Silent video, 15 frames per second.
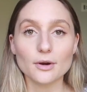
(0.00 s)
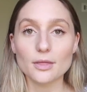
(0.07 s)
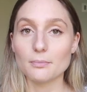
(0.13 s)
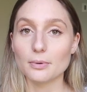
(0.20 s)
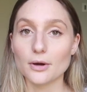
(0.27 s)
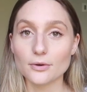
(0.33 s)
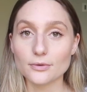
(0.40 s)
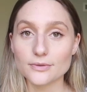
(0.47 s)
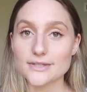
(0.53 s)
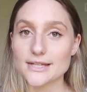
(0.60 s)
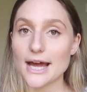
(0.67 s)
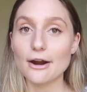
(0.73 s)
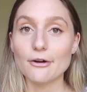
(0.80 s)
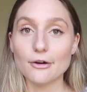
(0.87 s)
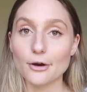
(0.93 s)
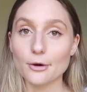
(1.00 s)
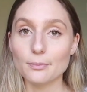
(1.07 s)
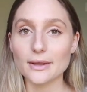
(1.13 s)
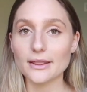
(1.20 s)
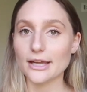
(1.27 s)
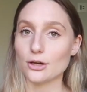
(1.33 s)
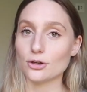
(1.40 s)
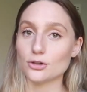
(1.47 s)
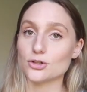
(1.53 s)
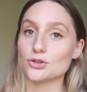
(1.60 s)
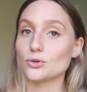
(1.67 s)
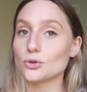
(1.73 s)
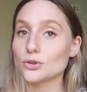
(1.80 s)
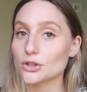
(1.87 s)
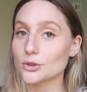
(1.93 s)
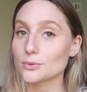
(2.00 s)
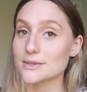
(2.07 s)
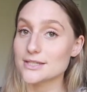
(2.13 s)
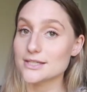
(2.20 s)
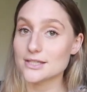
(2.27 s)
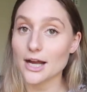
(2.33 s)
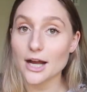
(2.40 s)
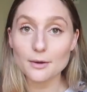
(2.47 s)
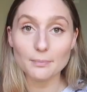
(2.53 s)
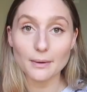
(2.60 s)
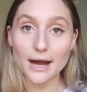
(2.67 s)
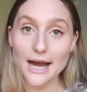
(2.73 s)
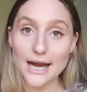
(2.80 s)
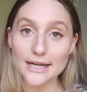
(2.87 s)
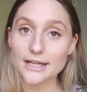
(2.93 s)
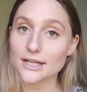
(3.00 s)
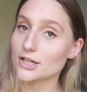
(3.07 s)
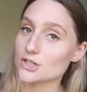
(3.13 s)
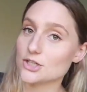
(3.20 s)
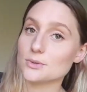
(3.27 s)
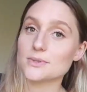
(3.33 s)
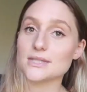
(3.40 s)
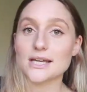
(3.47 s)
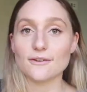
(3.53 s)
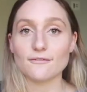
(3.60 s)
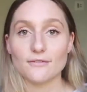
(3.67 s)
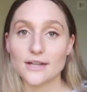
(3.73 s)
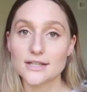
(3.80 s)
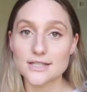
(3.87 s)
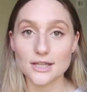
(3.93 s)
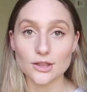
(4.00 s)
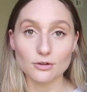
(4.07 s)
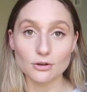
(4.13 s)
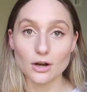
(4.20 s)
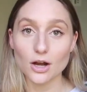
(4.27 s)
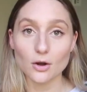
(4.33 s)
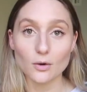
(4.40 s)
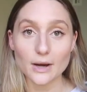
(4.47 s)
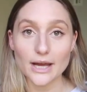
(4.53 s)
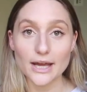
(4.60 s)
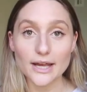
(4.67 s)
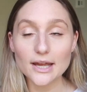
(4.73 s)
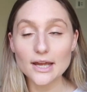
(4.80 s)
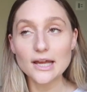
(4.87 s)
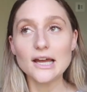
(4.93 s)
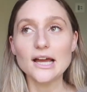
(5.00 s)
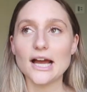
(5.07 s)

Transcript: What are the bones? I don't know. But like her shoulder was stuck behind it because she was like facing the wrong way.